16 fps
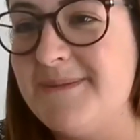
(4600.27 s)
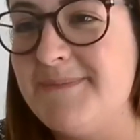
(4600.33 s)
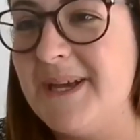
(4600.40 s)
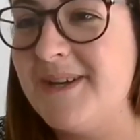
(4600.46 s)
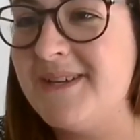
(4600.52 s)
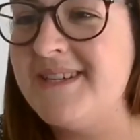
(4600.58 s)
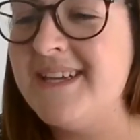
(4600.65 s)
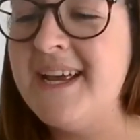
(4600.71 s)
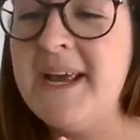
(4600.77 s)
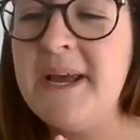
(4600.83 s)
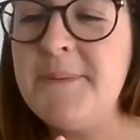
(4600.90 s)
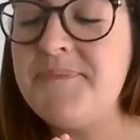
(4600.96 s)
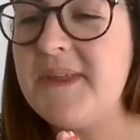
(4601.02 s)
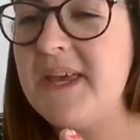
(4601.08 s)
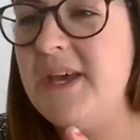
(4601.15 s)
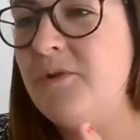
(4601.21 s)
Because
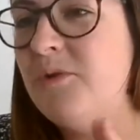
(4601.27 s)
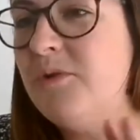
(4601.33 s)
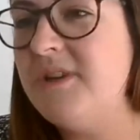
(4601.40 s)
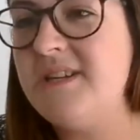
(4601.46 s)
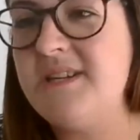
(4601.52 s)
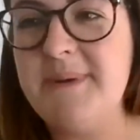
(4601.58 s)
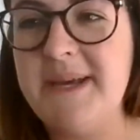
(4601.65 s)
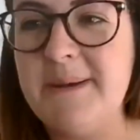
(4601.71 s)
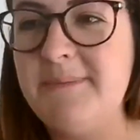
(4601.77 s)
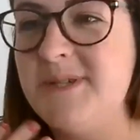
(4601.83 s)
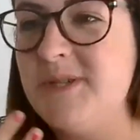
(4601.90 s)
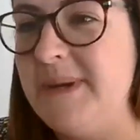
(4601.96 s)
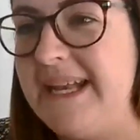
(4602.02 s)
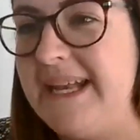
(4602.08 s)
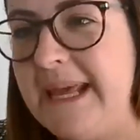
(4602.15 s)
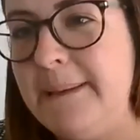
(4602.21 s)
in order to be able
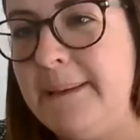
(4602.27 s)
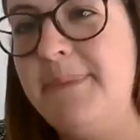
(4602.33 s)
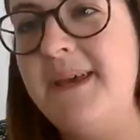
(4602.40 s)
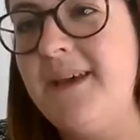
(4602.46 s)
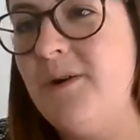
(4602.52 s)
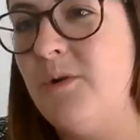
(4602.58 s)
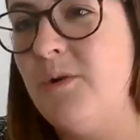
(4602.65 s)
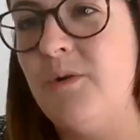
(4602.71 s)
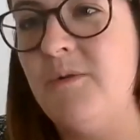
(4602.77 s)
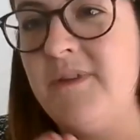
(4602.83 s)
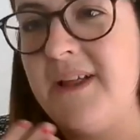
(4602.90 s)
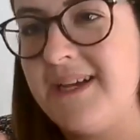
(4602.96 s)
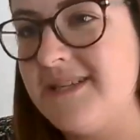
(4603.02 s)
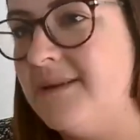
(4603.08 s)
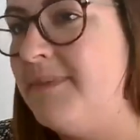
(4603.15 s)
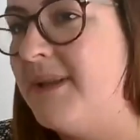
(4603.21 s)
to inhibit or
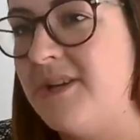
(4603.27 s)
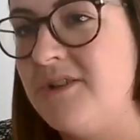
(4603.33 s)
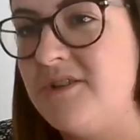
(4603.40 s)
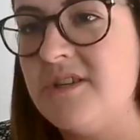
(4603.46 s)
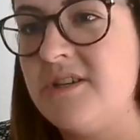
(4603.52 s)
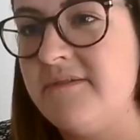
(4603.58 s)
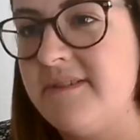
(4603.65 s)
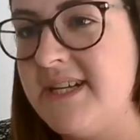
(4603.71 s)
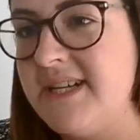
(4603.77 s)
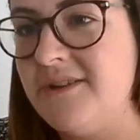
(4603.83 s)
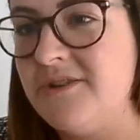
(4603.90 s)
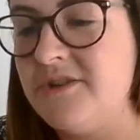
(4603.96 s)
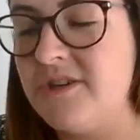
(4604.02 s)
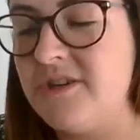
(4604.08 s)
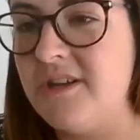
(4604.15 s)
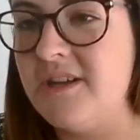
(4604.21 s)
flexibly adjust your
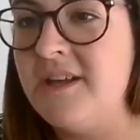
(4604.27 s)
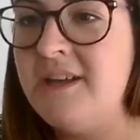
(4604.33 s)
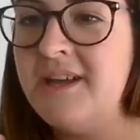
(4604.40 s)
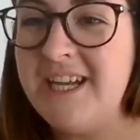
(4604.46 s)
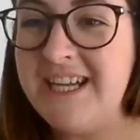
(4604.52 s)
attention,